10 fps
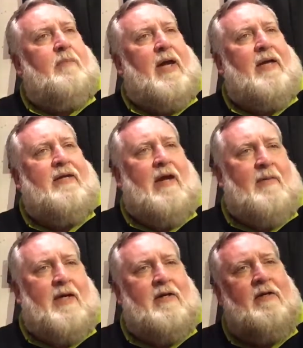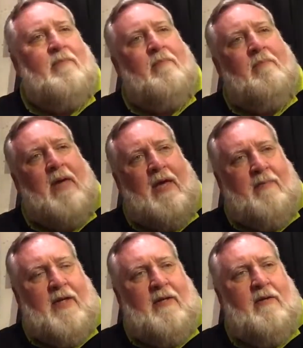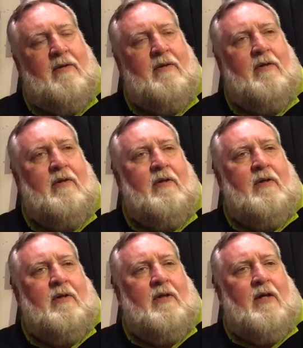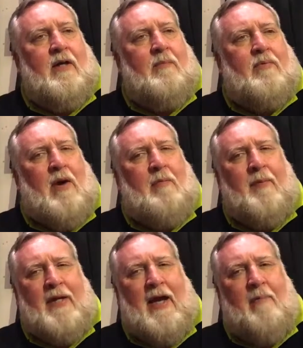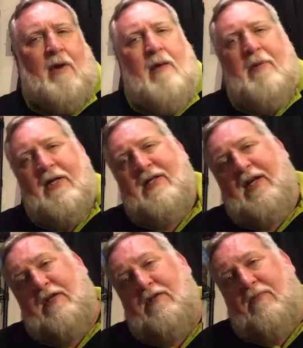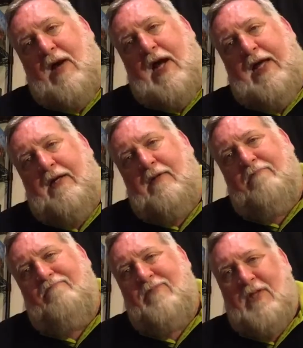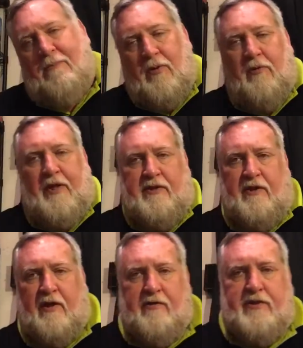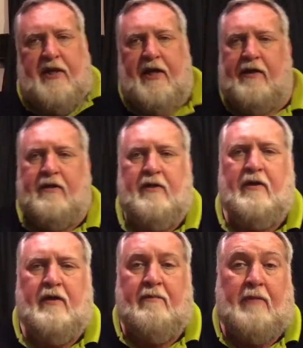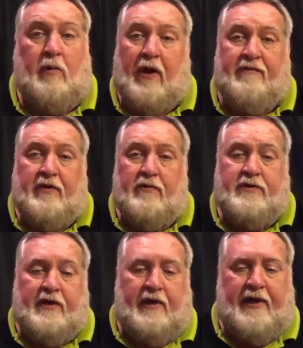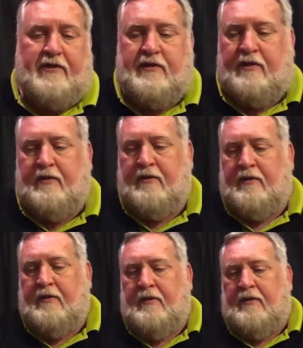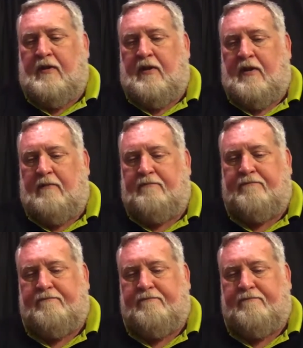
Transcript: Pandemic, maybe. Probably not. I'll probably bring Ticket to Ride. Simple, easy to understand. My wife knows it and likes it. I'll